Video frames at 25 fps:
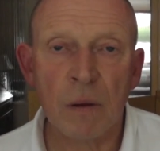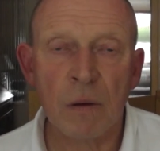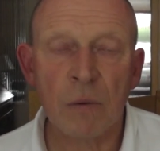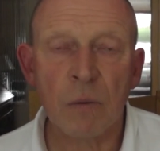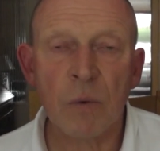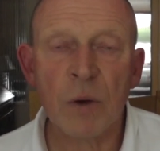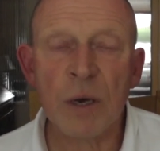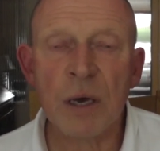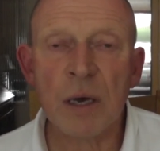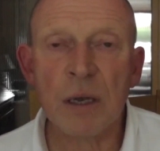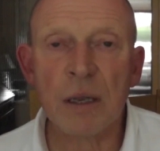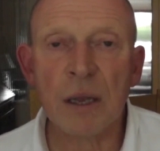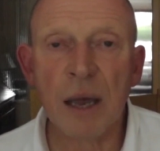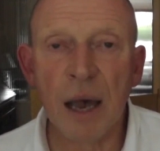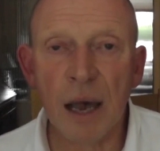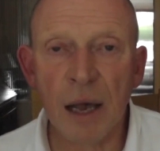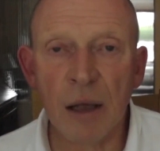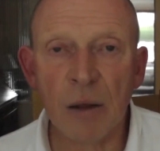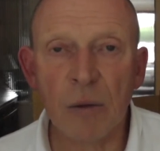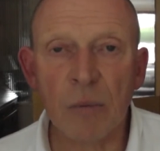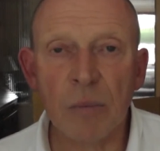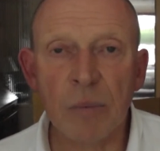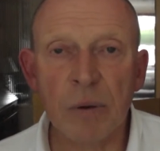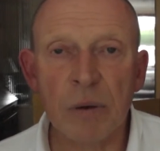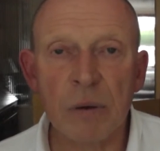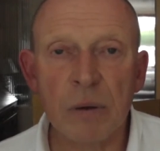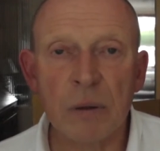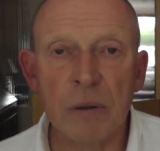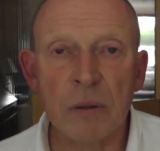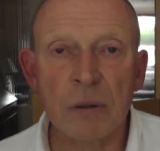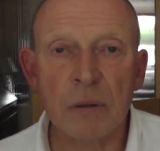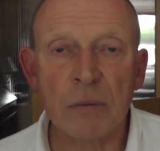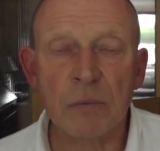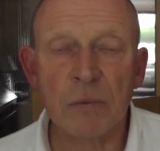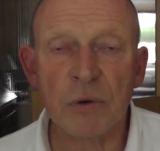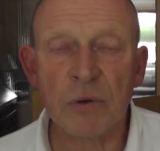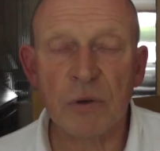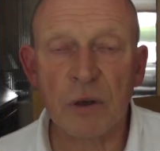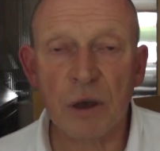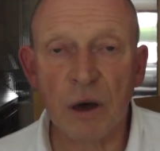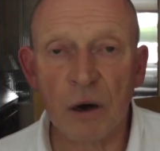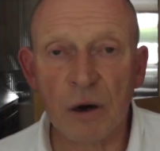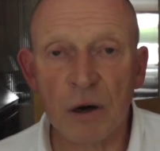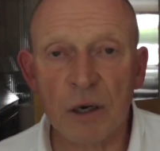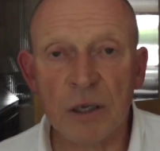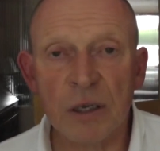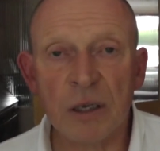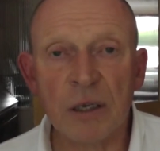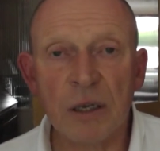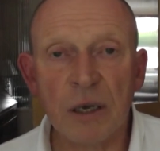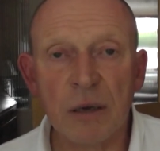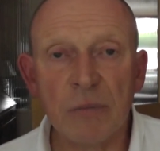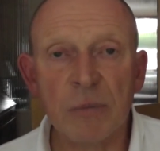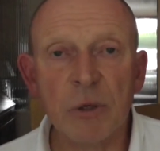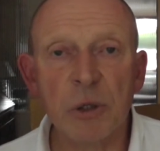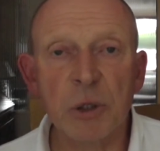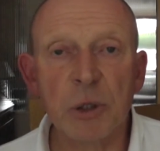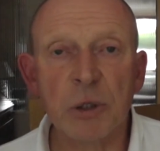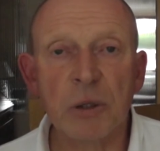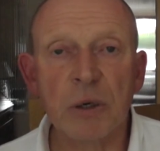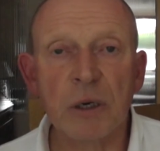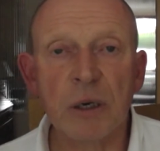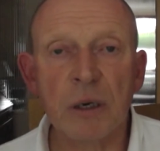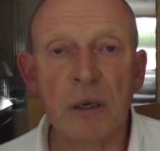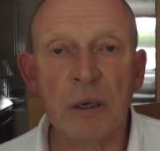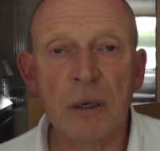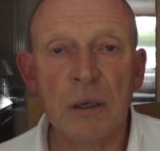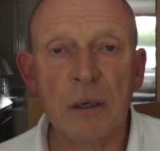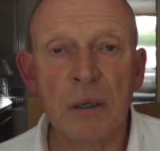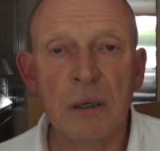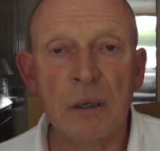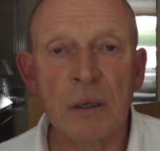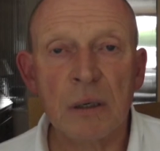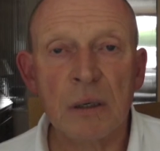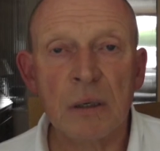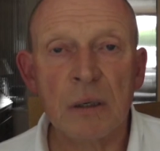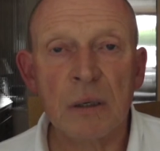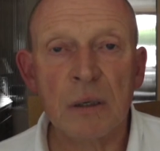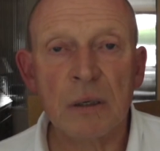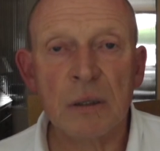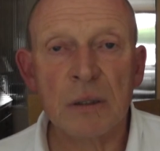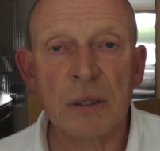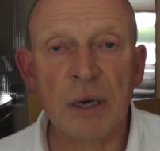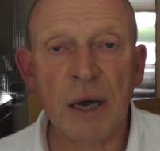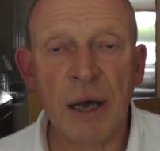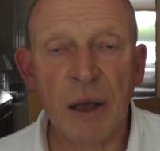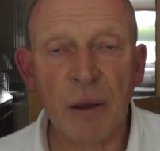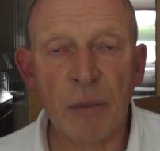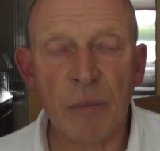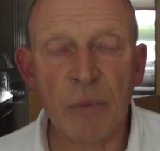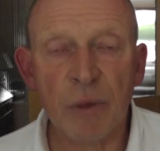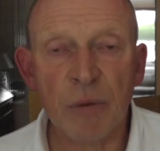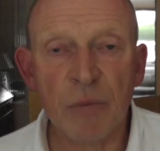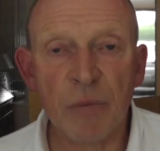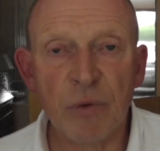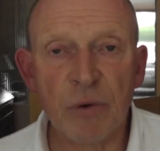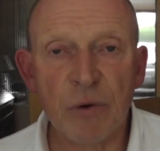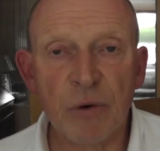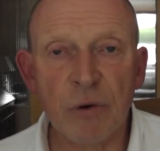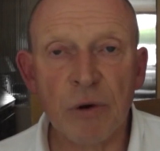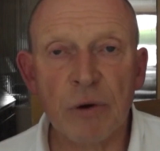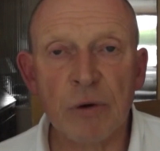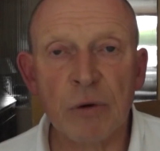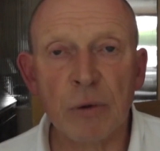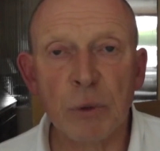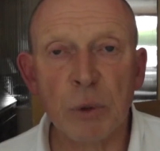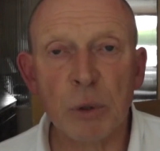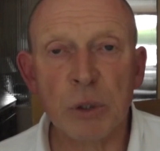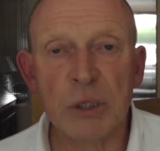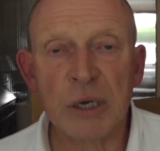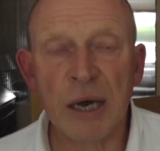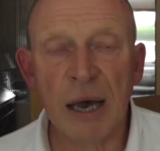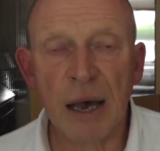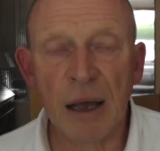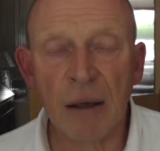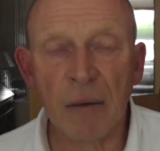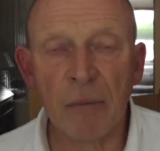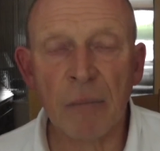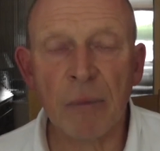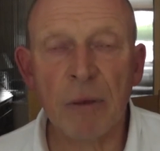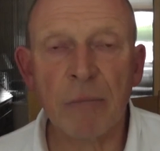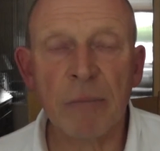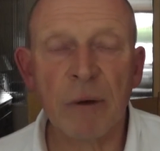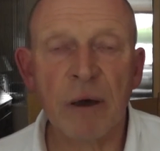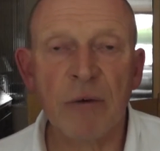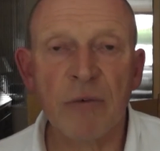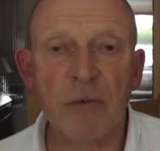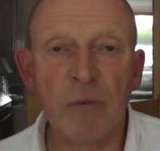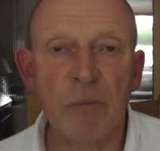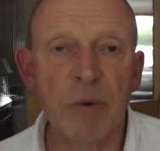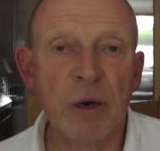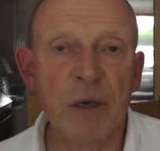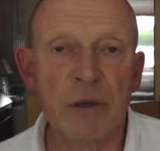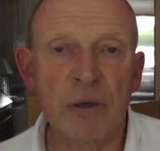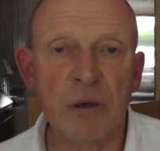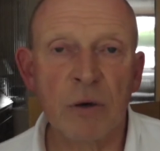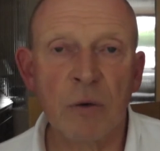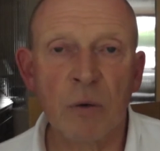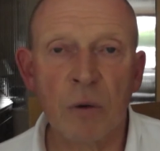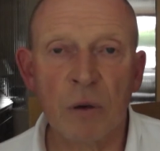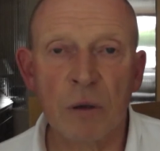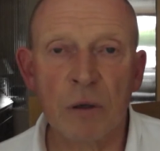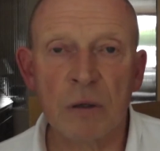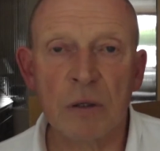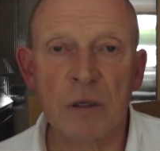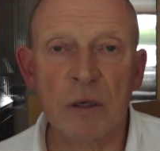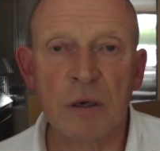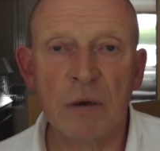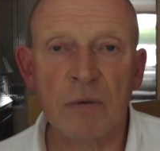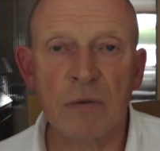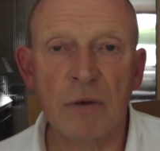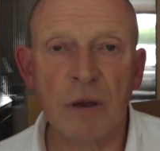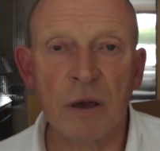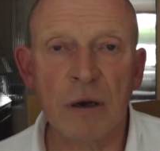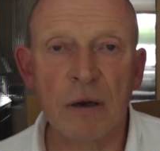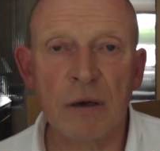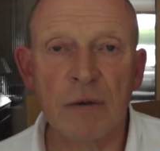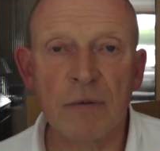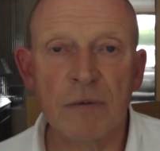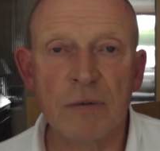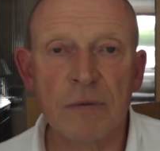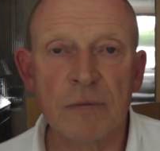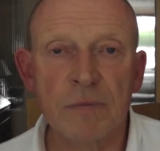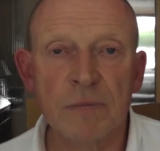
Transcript: We can help with guided imagery to help them through, to help them have a better quality of life.